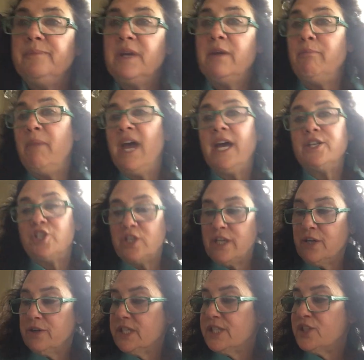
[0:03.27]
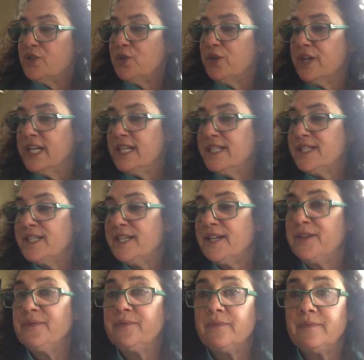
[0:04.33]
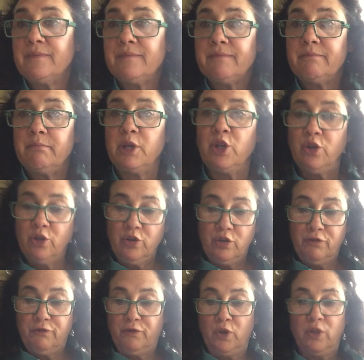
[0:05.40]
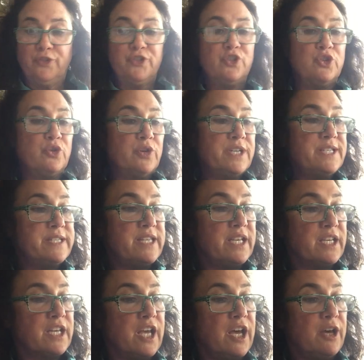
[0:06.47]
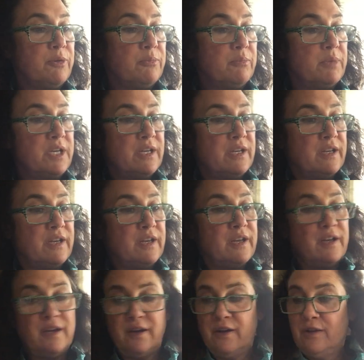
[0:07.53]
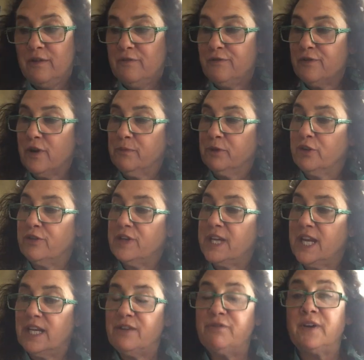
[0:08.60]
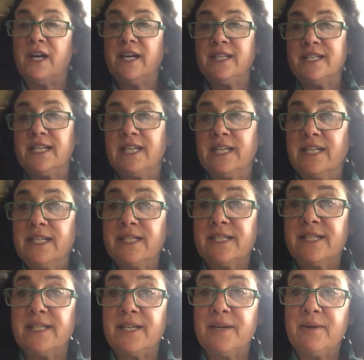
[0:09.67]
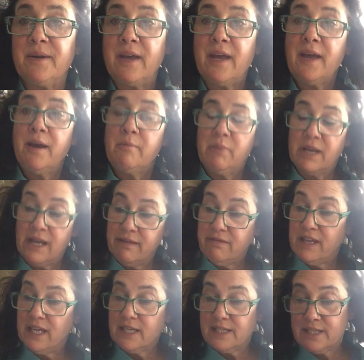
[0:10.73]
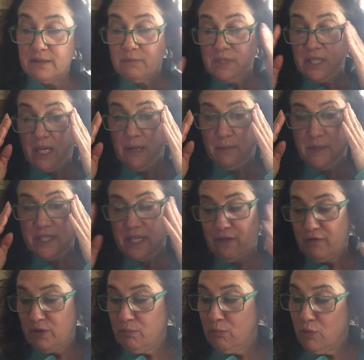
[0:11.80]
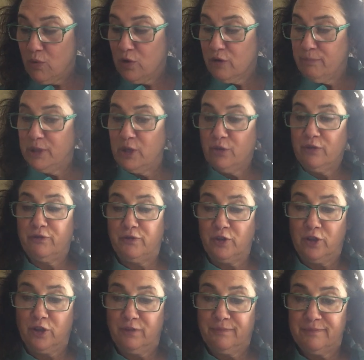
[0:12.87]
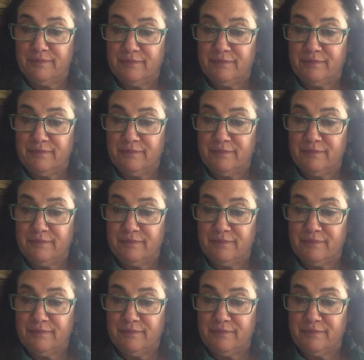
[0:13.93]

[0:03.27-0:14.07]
imaginary stories, beautiful stories that come from creative ideas. But I think sometimes even more beautiful